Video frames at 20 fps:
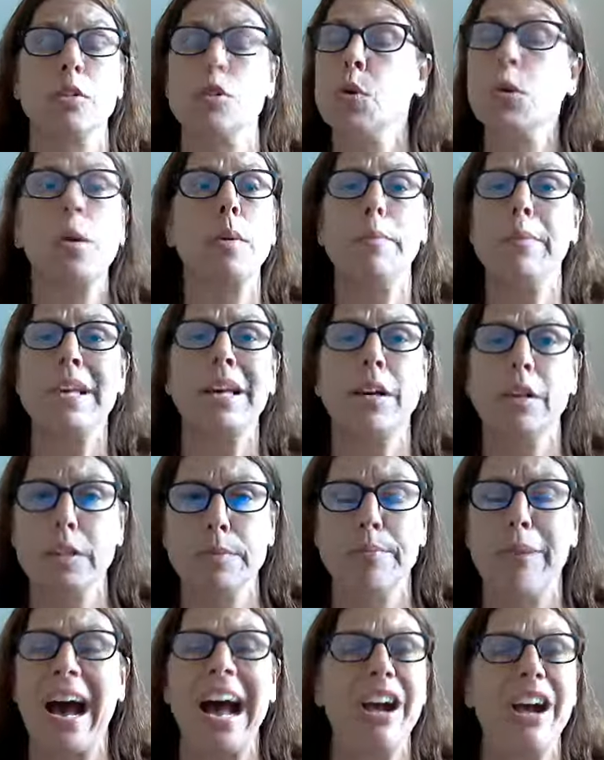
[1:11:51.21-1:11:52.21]
You won't be able to
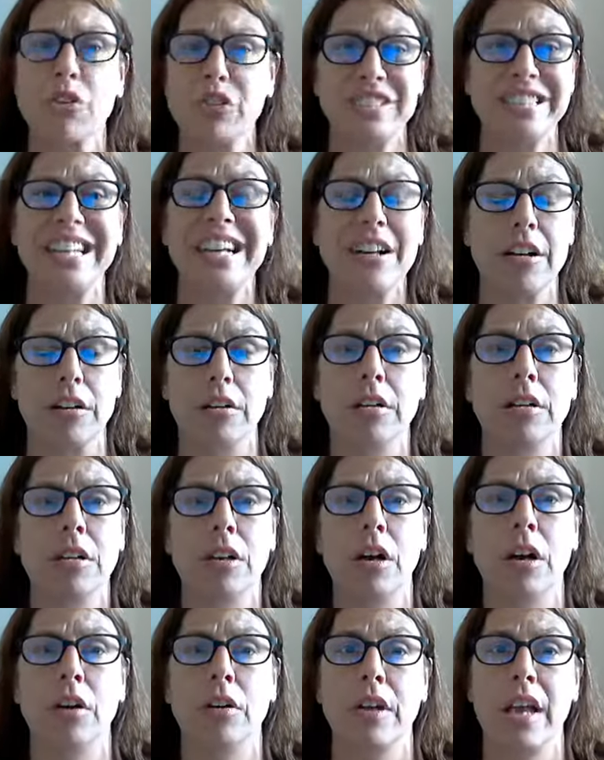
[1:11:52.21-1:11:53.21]
buy or sell,
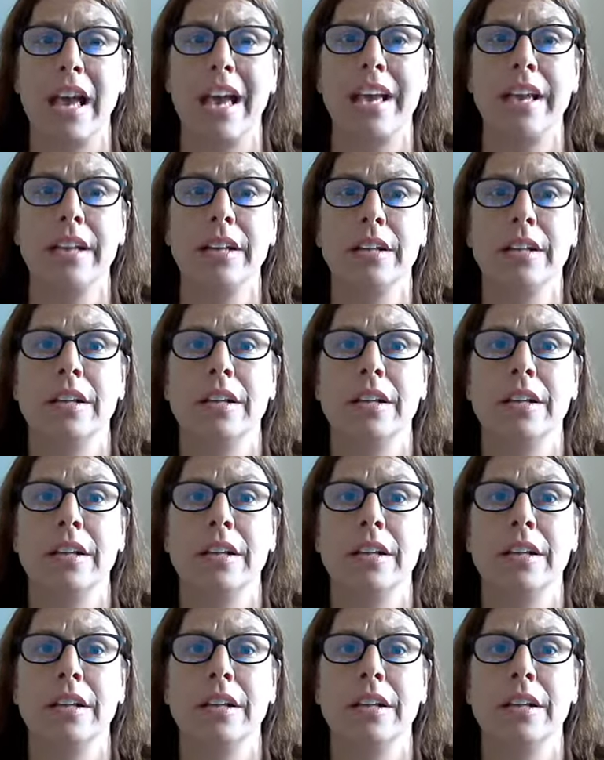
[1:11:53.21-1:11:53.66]
okay?